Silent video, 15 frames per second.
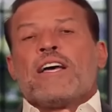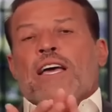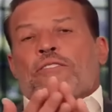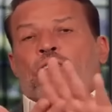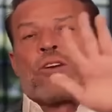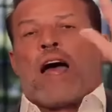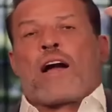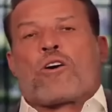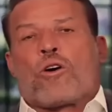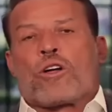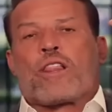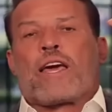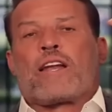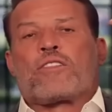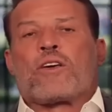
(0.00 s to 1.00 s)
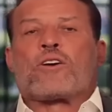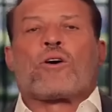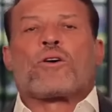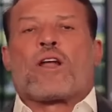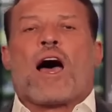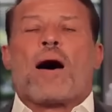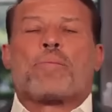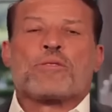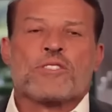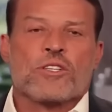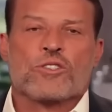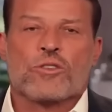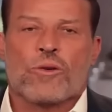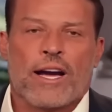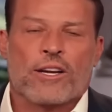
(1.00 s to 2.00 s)
If they're not correlated, they go in
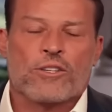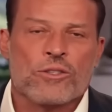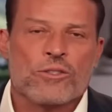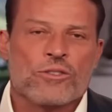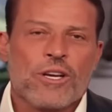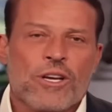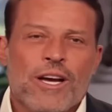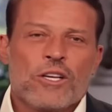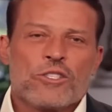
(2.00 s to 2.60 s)
opposite directions.